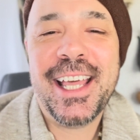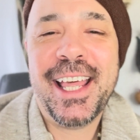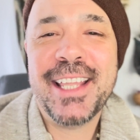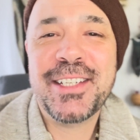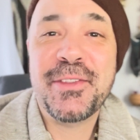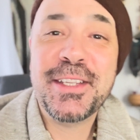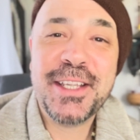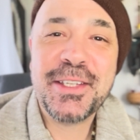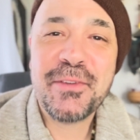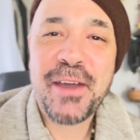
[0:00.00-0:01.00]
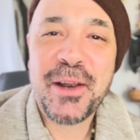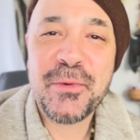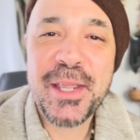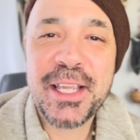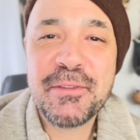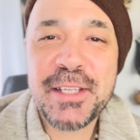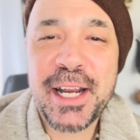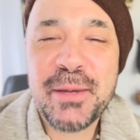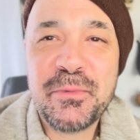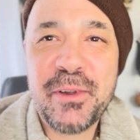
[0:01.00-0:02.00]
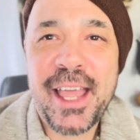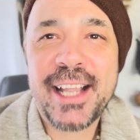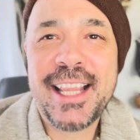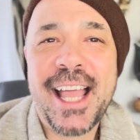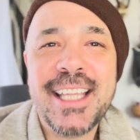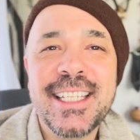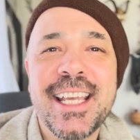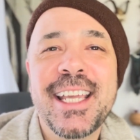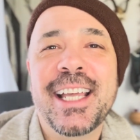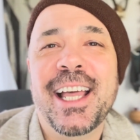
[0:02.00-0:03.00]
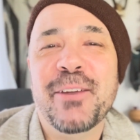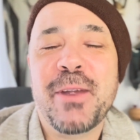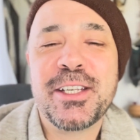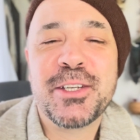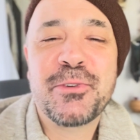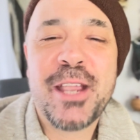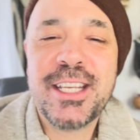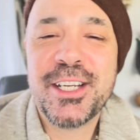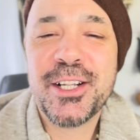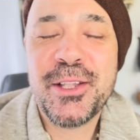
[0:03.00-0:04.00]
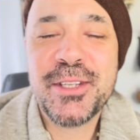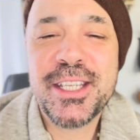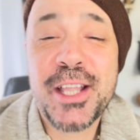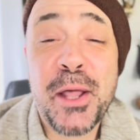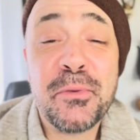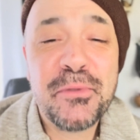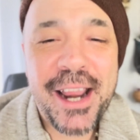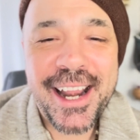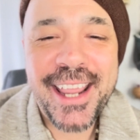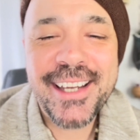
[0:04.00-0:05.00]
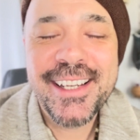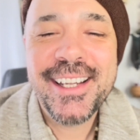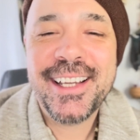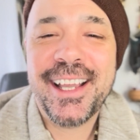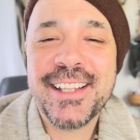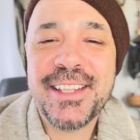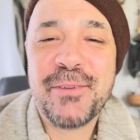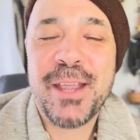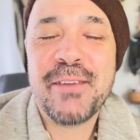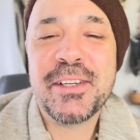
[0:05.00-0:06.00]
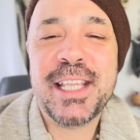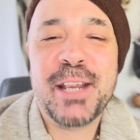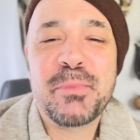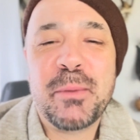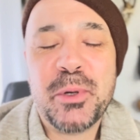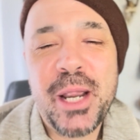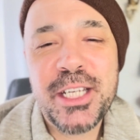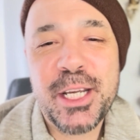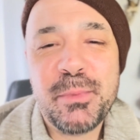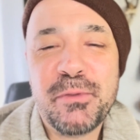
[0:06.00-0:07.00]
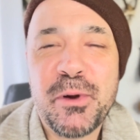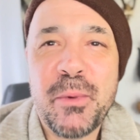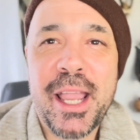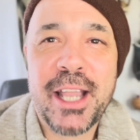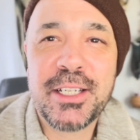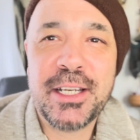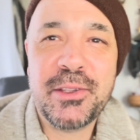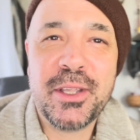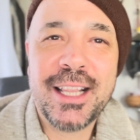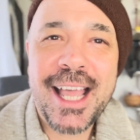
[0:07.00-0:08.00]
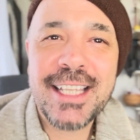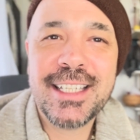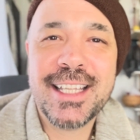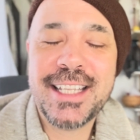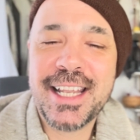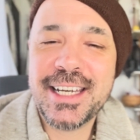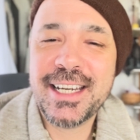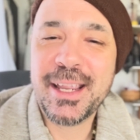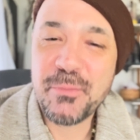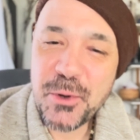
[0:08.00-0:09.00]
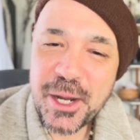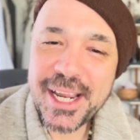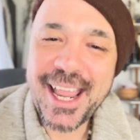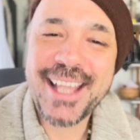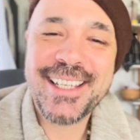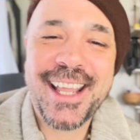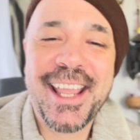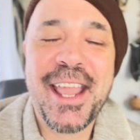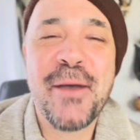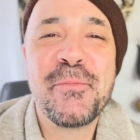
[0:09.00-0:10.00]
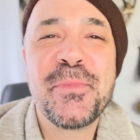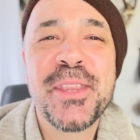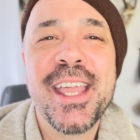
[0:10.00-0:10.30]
So this is the final week of sign up for that class. Registration closes on Friday, so that we have a day of preparation before we actually do the class, Sunday morning at 10 a.m.